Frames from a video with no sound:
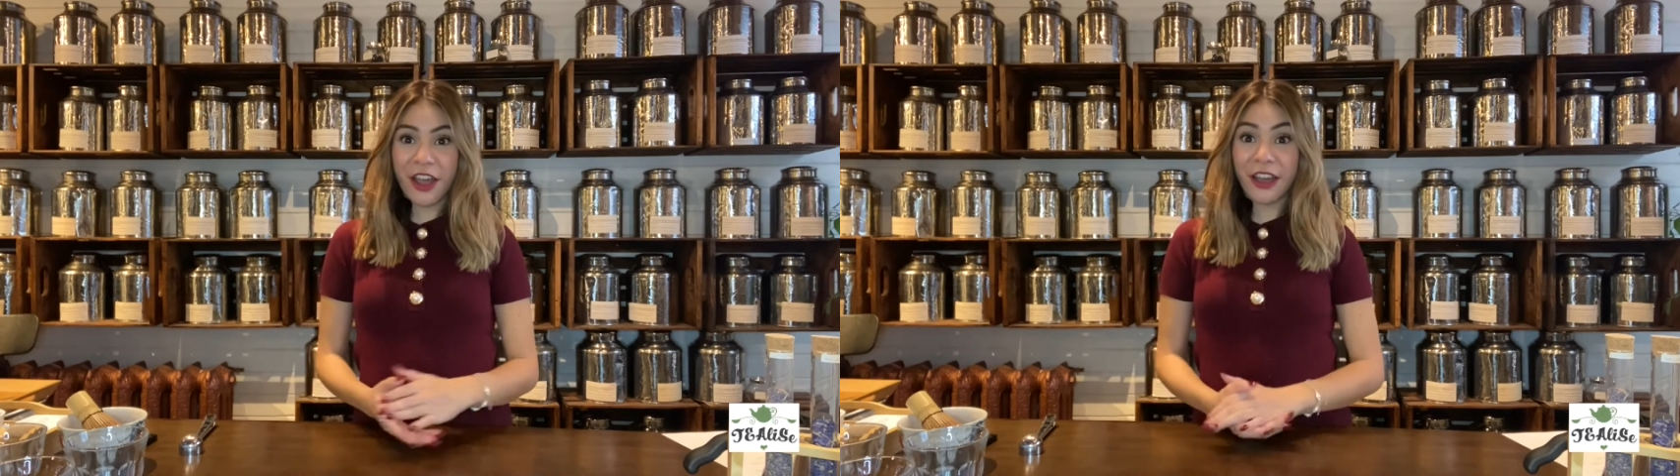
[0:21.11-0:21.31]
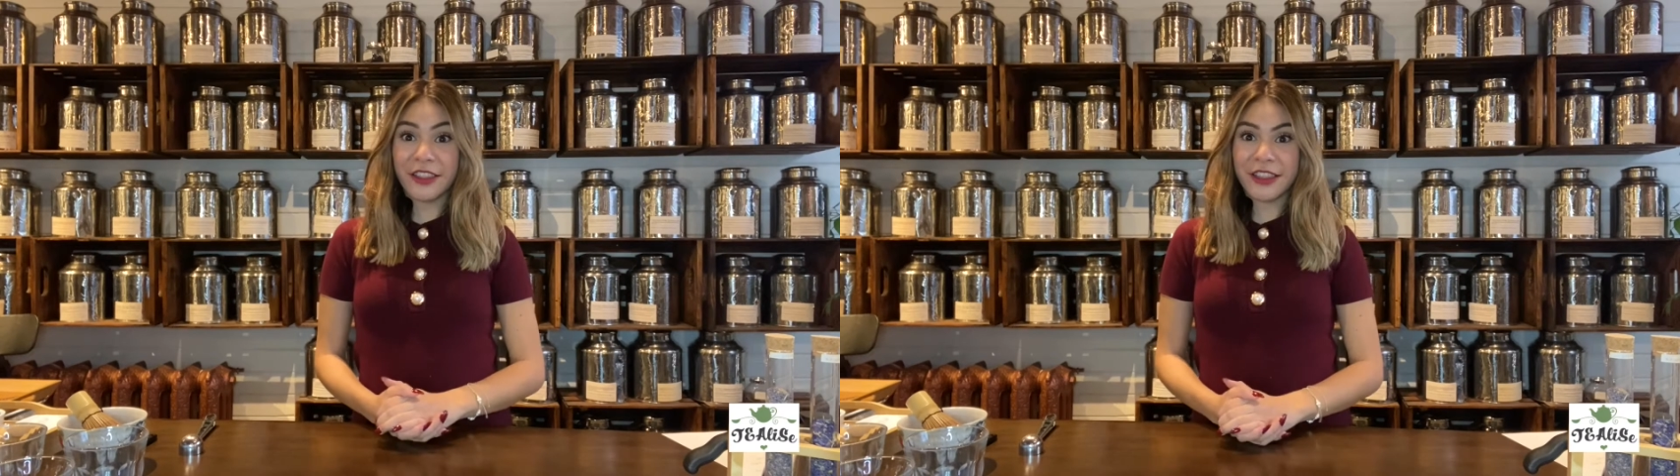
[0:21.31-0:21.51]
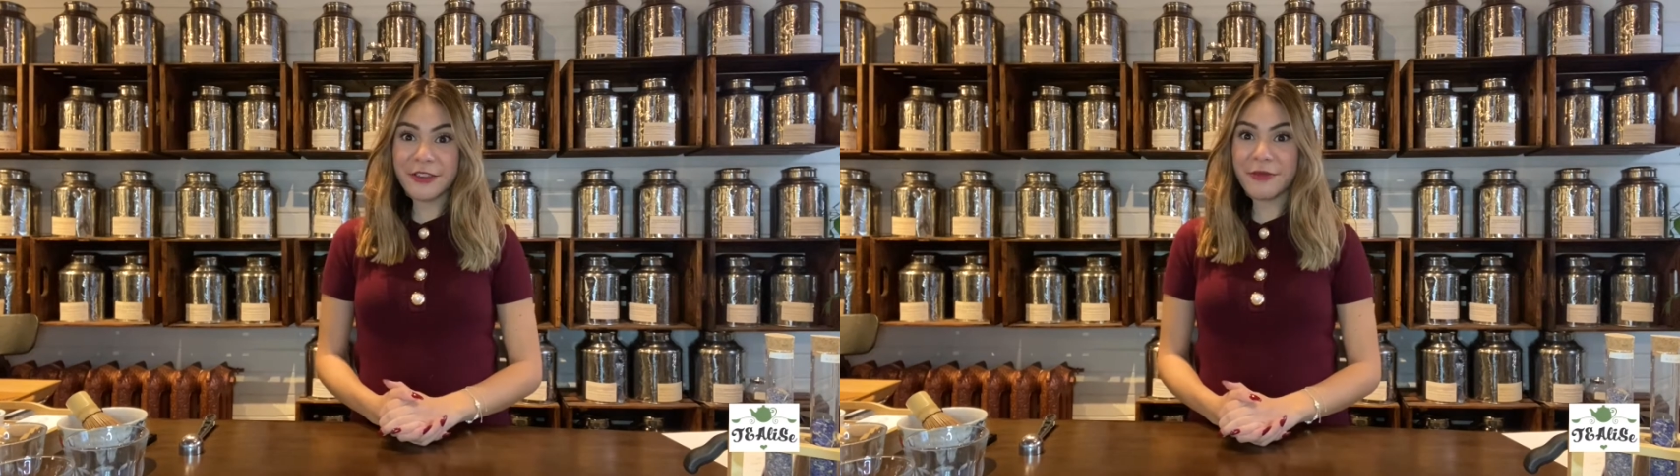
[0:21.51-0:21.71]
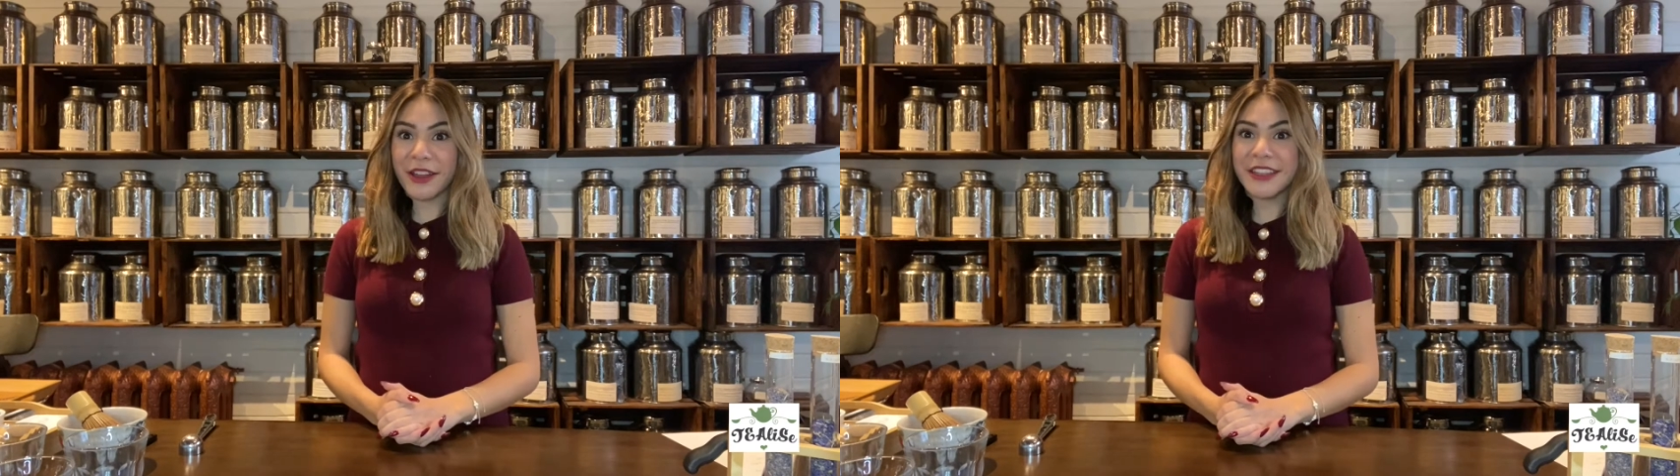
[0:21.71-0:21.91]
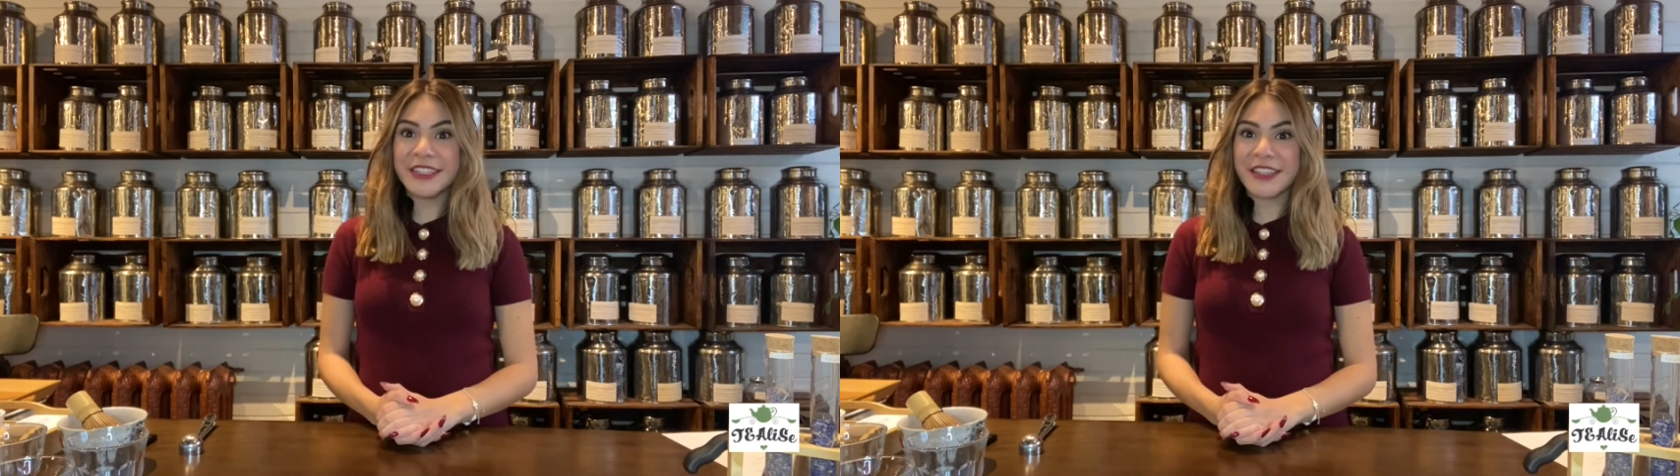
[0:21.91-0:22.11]
on the
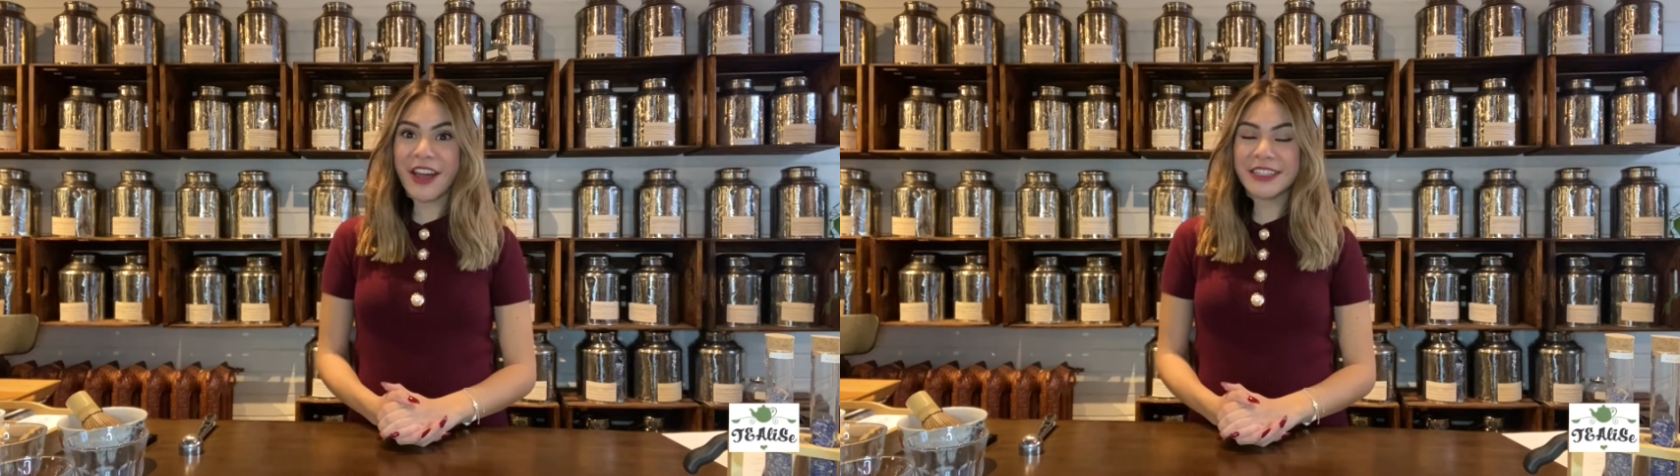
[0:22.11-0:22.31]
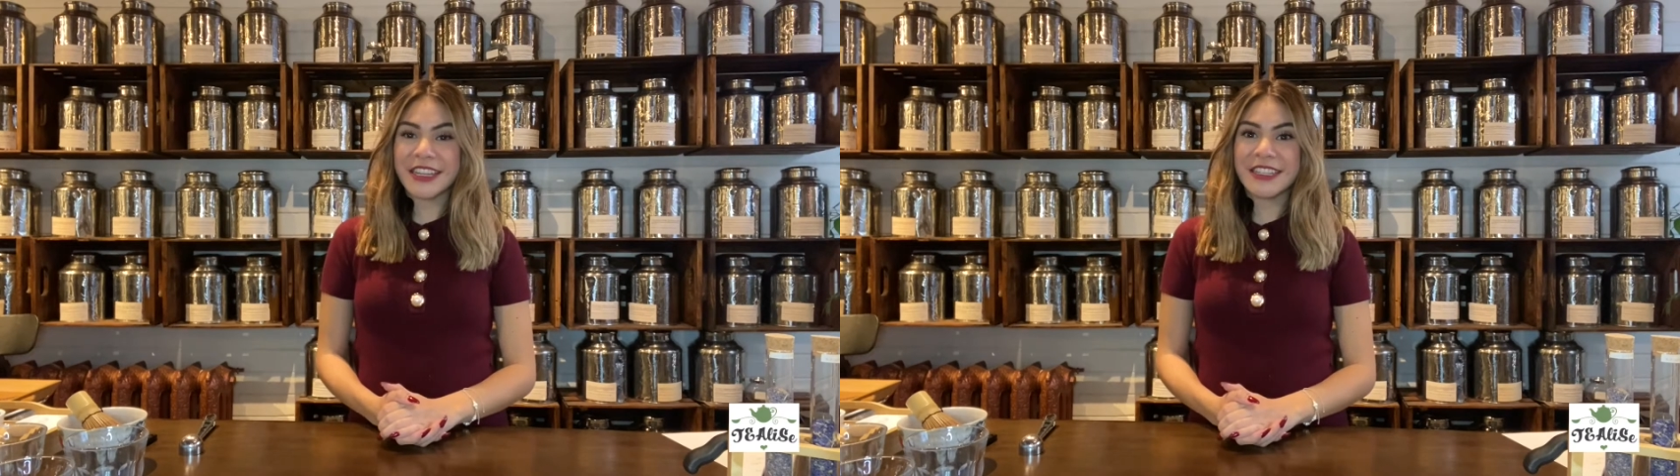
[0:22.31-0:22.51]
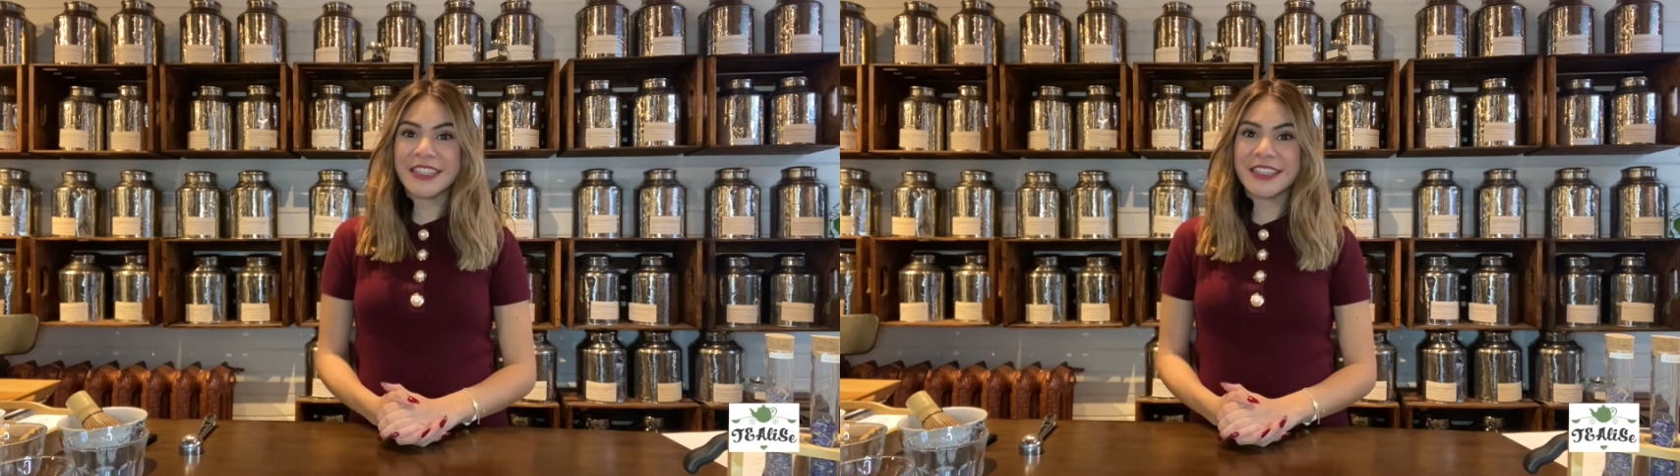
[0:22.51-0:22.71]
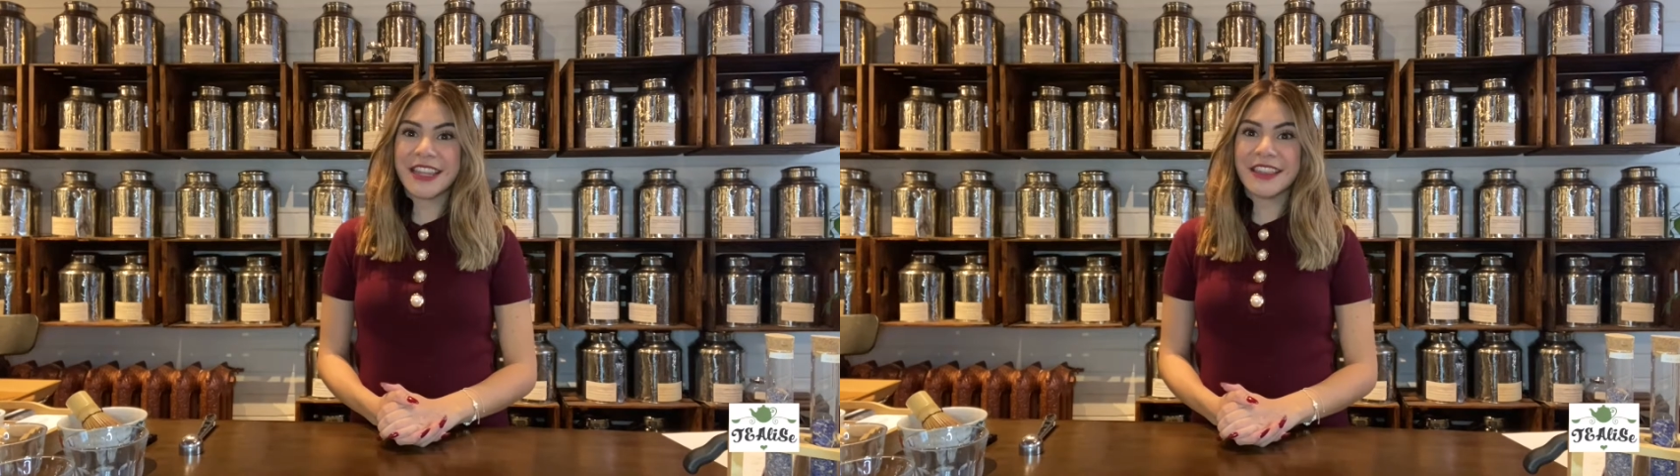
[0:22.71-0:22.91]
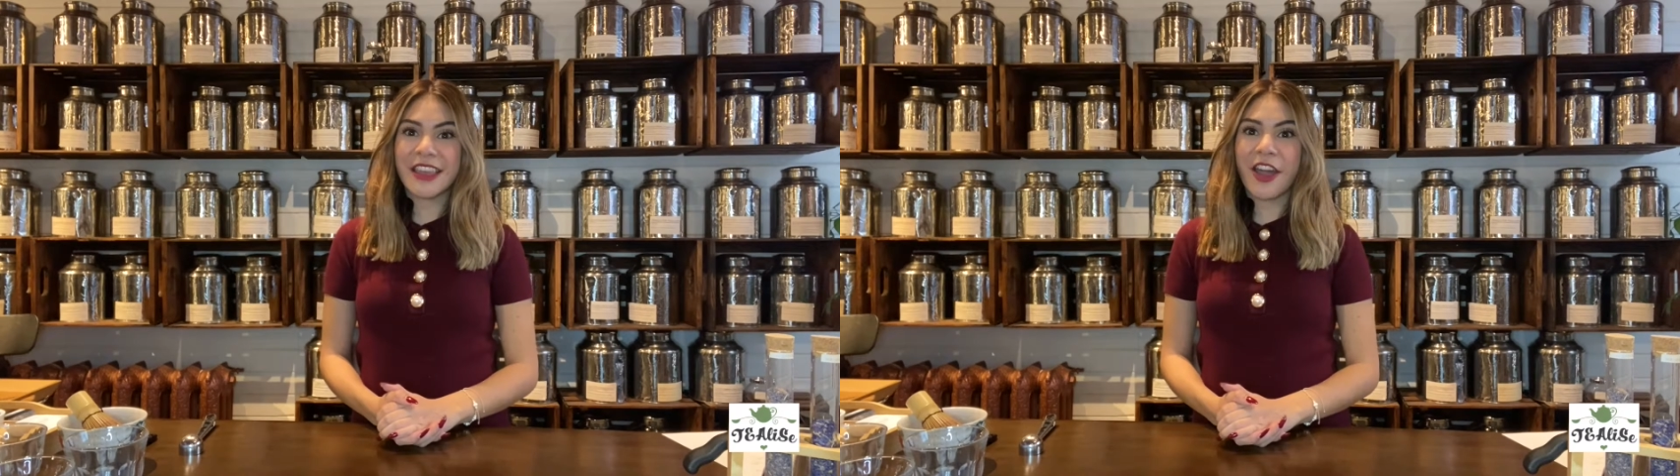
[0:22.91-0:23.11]
wellness lattes is
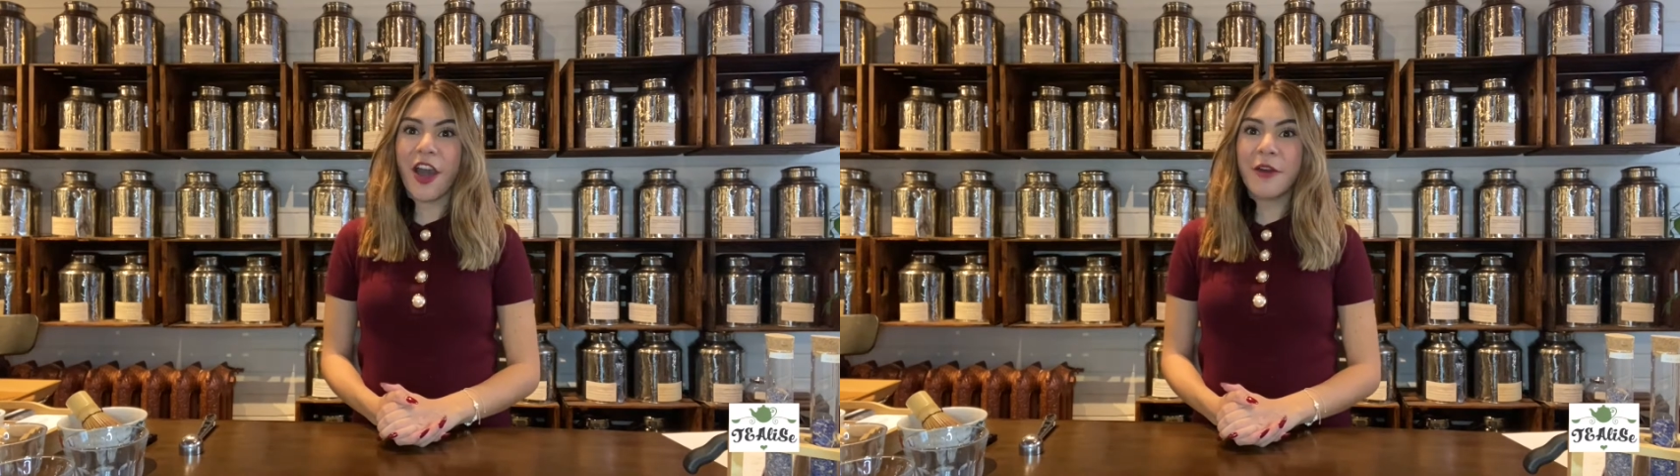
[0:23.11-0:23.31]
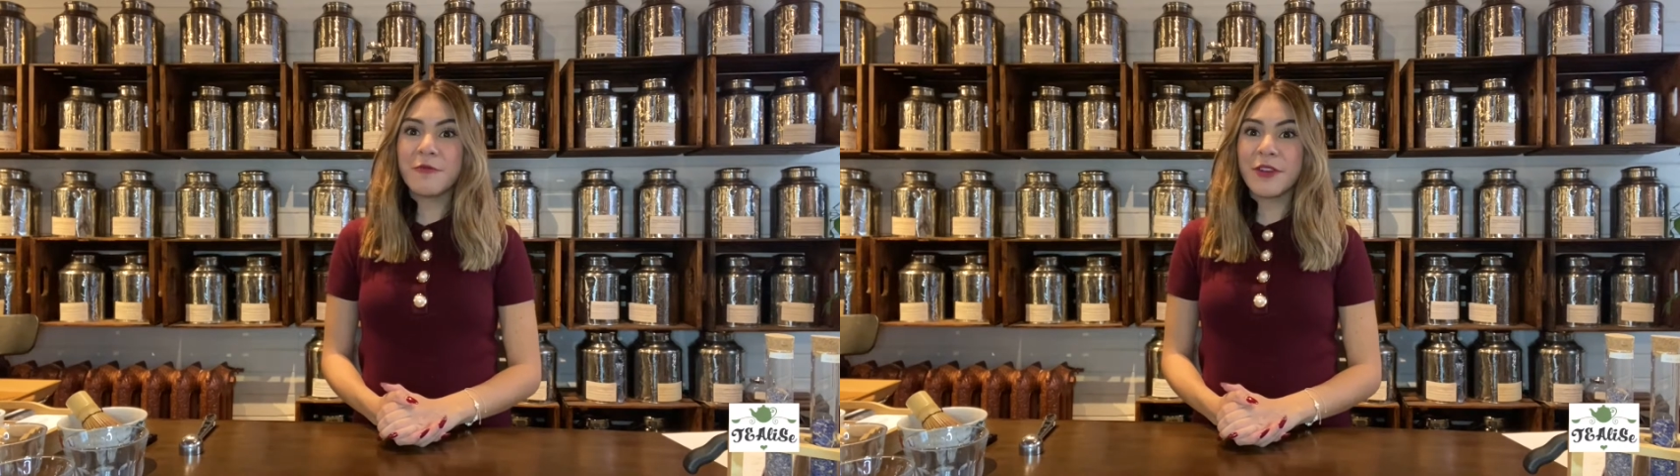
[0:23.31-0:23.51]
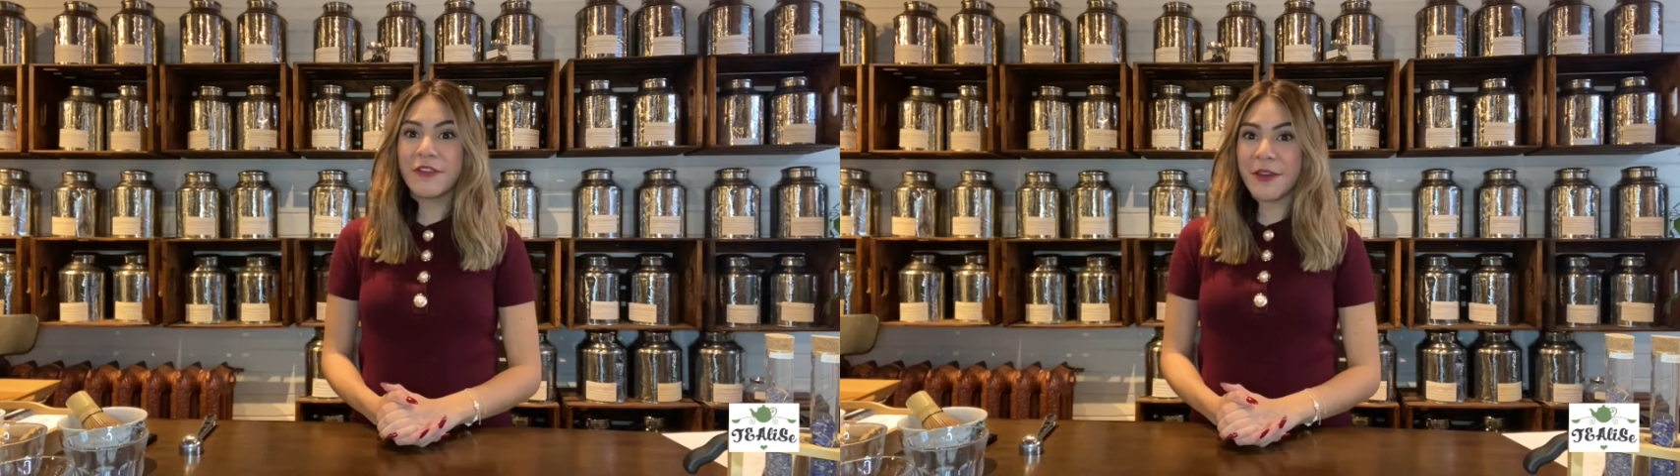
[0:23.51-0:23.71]
that they come with